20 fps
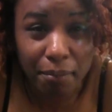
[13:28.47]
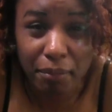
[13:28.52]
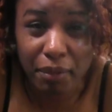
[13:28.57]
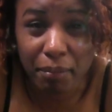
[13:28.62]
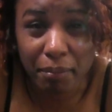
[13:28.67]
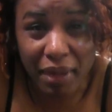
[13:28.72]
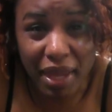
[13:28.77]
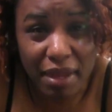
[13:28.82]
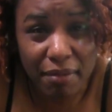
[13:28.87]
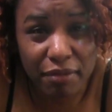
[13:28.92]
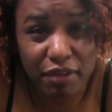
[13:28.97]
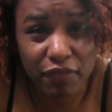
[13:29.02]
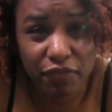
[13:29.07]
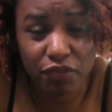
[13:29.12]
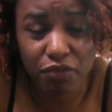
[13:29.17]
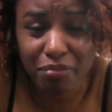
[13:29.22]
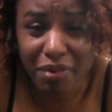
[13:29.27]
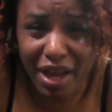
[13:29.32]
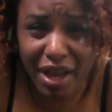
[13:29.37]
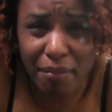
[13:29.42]
but maybe if
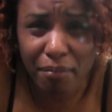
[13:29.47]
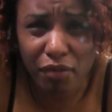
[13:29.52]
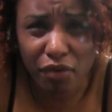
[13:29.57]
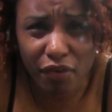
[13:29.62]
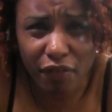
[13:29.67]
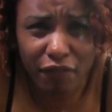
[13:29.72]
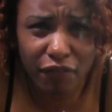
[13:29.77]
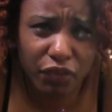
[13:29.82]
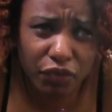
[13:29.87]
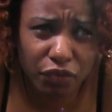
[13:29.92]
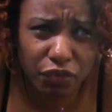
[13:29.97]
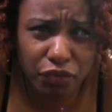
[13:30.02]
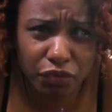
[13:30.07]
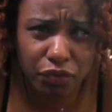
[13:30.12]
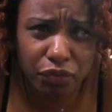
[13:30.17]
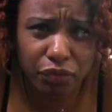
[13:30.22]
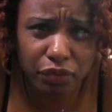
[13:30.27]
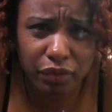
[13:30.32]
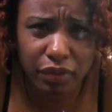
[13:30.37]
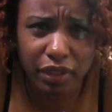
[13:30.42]
you buy more
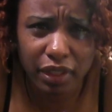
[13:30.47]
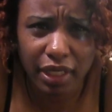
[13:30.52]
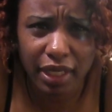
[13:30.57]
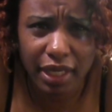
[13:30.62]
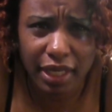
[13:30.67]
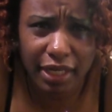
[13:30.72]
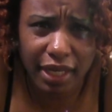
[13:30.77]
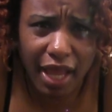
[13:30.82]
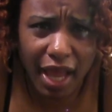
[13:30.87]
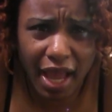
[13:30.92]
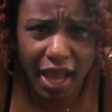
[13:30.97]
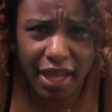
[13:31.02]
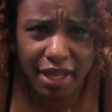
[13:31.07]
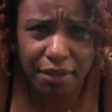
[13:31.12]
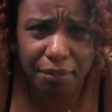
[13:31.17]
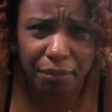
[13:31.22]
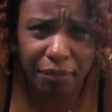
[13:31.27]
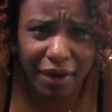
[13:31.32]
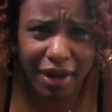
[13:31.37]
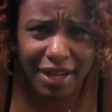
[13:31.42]
food at a
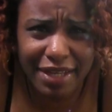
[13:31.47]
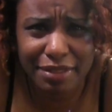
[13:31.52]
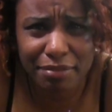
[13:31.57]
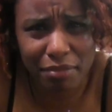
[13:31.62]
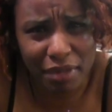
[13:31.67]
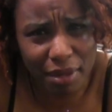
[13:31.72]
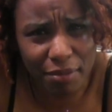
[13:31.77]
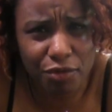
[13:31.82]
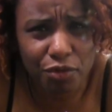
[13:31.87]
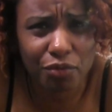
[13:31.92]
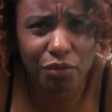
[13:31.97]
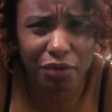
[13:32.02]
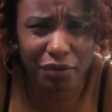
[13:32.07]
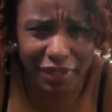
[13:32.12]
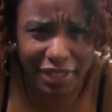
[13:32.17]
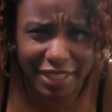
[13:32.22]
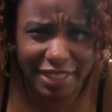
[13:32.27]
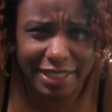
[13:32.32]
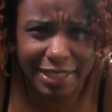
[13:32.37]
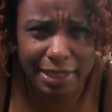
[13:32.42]
higher price, maybe you
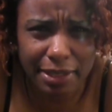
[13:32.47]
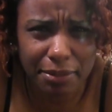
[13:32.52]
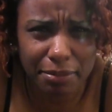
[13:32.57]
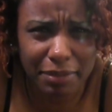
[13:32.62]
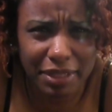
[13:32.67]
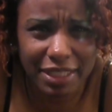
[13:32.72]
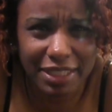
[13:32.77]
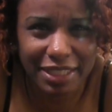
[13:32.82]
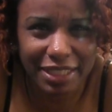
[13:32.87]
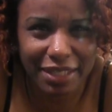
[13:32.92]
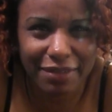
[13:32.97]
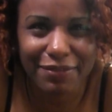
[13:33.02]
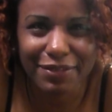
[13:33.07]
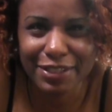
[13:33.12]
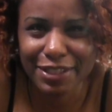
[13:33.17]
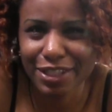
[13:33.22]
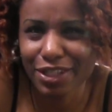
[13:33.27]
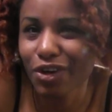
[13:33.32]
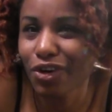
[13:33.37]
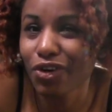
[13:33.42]
won't eat so much of
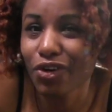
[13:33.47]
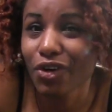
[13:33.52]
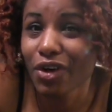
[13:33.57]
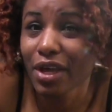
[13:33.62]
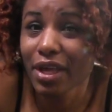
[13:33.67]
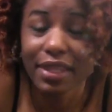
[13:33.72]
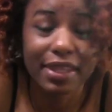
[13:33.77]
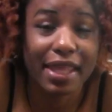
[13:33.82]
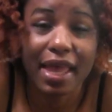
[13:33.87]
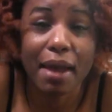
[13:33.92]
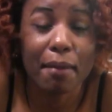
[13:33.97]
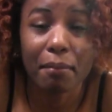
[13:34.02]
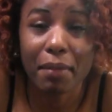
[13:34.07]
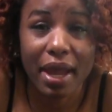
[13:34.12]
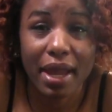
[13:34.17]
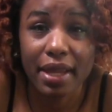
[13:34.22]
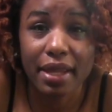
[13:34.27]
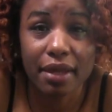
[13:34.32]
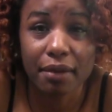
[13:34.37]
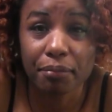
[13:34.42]
it. So that
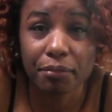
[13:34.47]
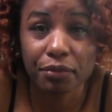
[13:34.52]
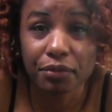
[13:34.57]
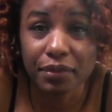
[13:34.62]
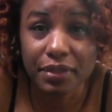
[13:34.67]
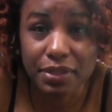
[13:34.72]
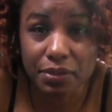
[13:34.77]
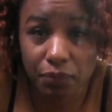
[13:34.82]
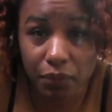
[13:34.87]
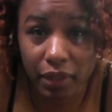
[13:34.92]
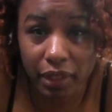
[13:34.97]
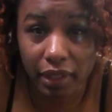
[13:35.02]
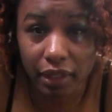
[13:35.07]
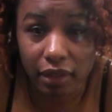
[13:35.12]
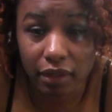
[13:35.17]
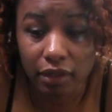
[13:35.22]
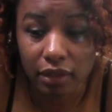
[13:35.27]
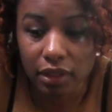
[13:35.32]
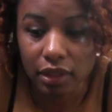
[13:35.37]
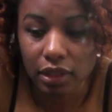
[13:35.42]
might help you as
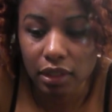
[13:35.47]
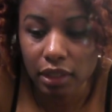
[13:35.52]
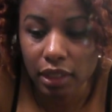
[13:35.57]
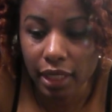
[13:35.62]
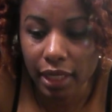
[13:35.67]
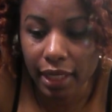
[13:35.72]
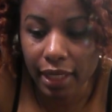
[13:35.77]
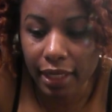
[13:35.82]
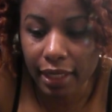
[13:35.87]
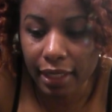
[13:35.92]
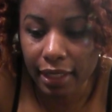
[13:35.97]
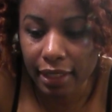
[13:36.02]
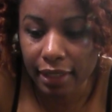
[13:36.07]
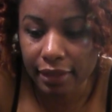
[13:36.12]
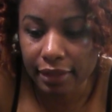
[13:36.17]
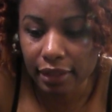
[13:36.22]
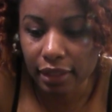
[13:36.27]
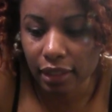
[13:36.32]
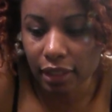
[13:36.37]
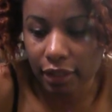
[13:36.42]
well.
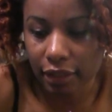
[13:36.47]
And